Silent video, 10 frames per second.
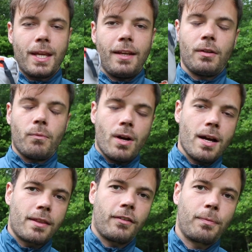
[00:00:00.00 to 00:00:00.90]
Is it
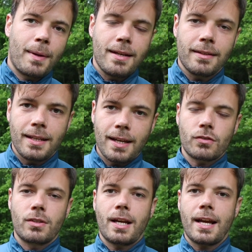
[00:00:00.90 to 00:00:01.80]
worth spending the
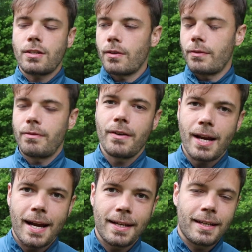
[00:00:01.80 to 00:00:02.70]
extra cash on the
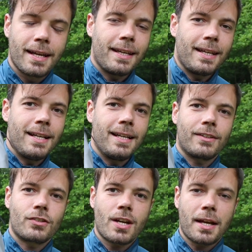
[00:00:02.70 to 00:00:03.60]
Rohan
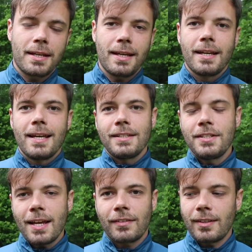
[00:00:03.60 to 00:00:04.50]
Helix jacket?
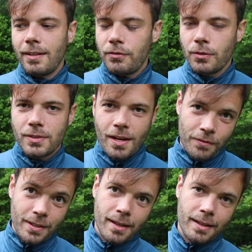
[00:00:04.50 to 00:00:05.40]
Yes, if you're
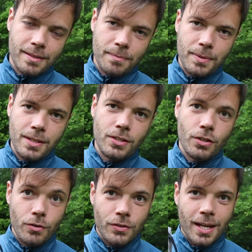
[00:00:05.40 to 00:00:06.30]
definitely going to be
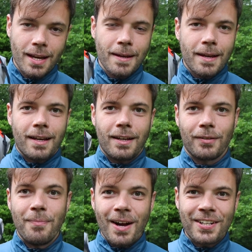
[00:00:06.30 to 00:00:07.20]
using it
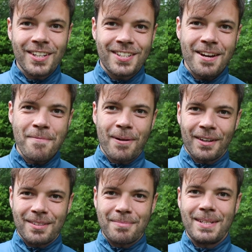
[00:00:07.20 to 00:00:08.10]
as much as you
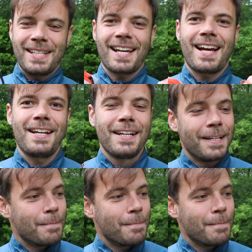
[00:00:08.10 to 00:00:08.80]
possibly can.